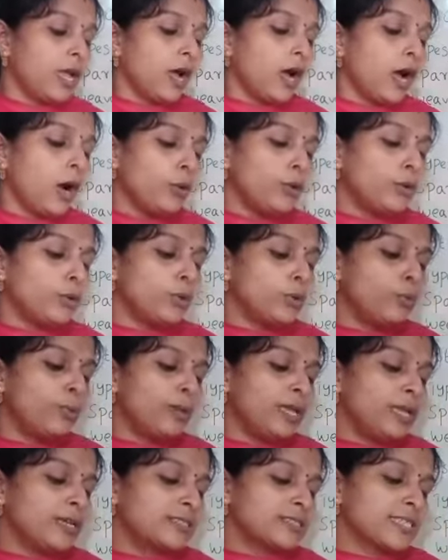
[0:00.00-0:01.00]
How do
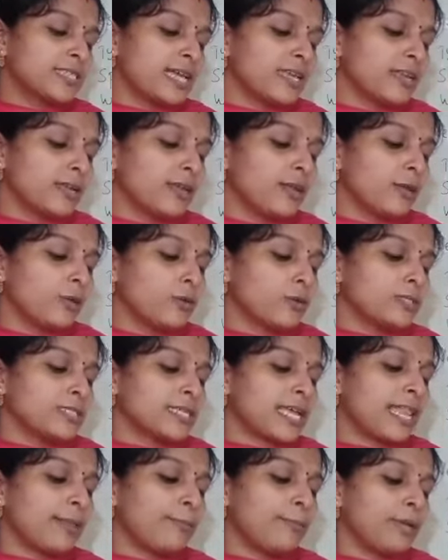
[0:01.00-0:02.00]
beaks and claws
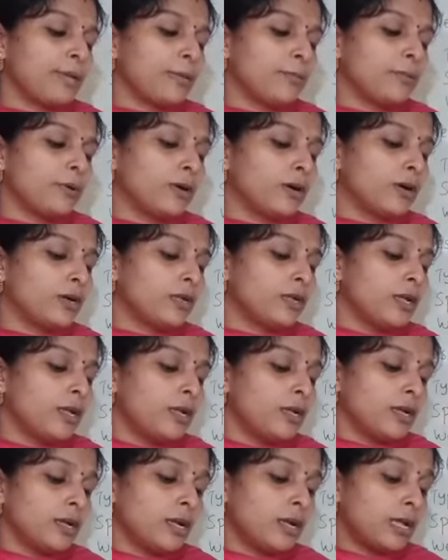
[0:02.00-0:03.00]
help a bird
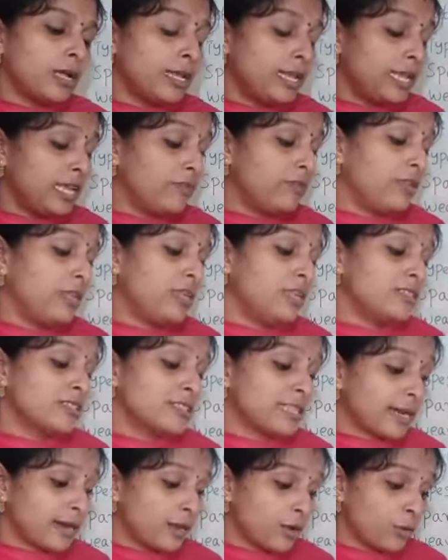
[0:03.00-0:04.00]
live in its
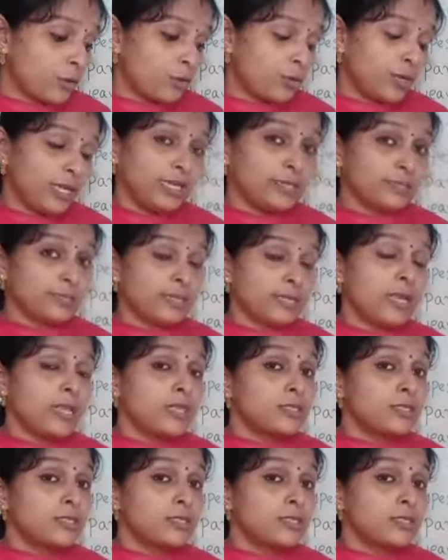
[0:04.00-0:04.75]
surroundings?